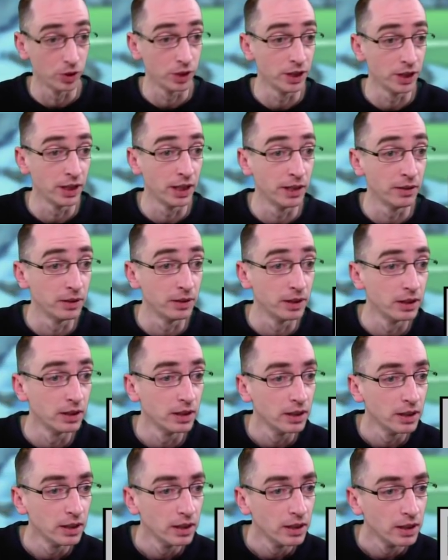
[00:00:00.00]
you know.
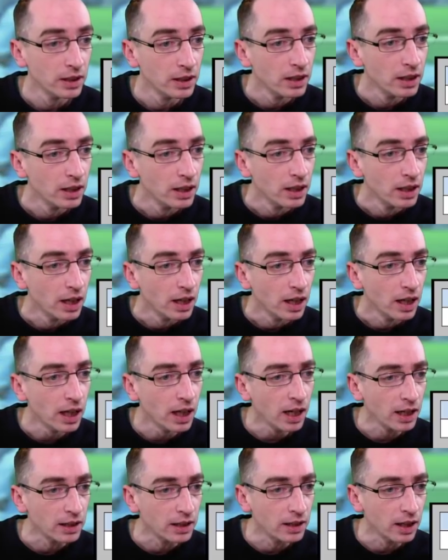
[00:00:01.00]

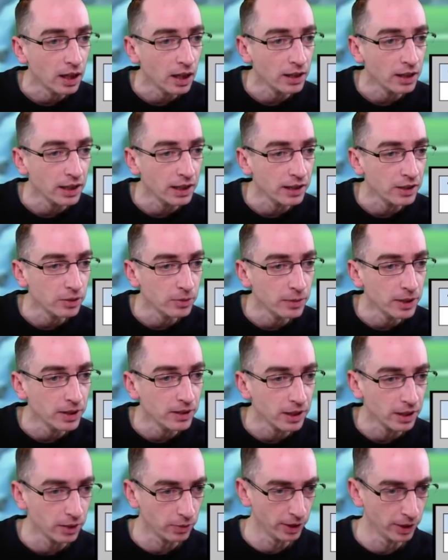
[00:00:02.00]
Ah, God, that's almost
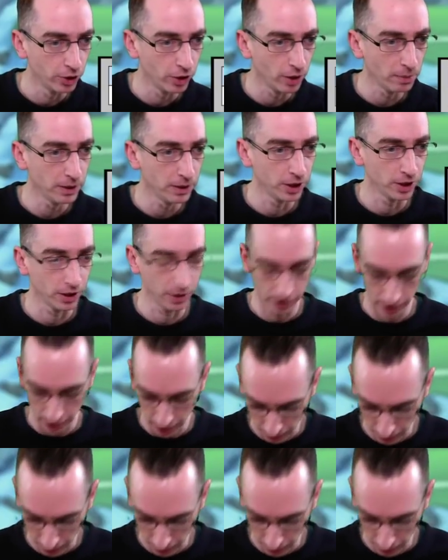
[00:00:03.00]
like we drop a shot on hole